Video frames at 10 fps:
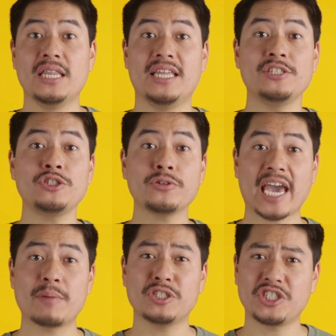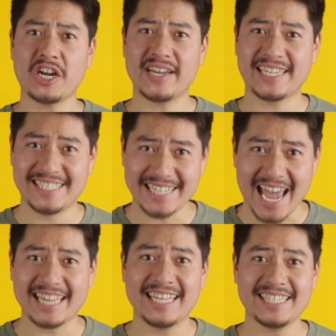These two cameras share
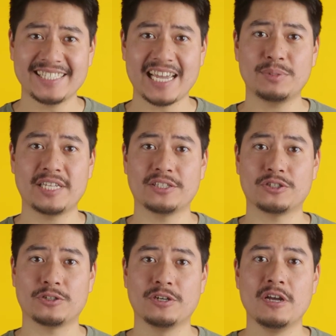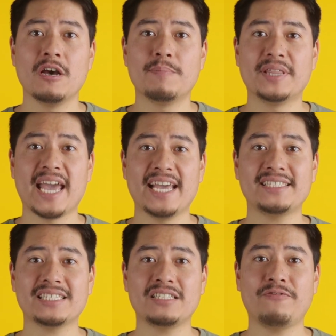exactly the same sensor, but the
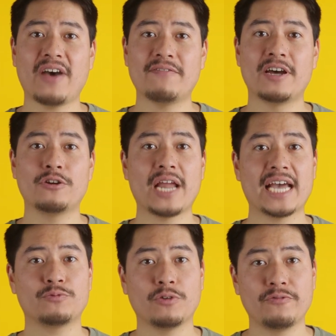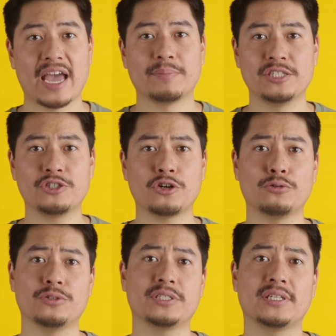a6500 has revamped
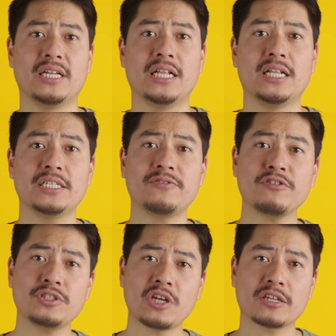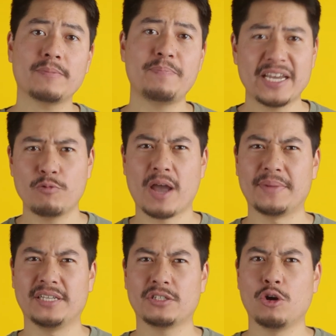internals. Let's first talk the big
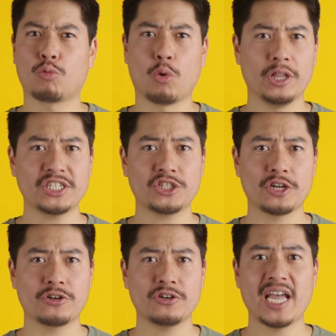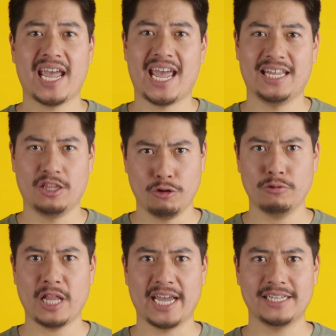whammies, rolling shutter and low
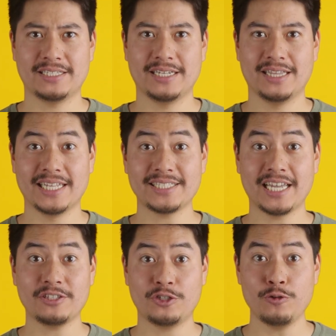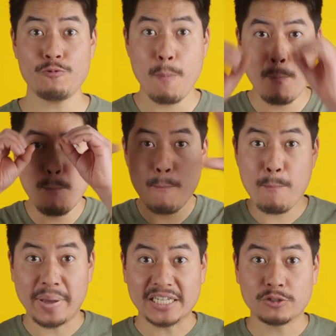light. Let's get to
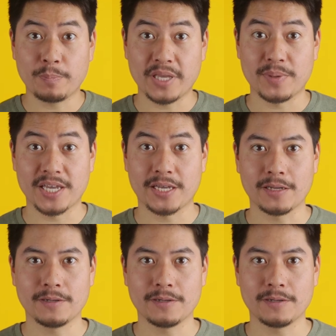pixel peeping.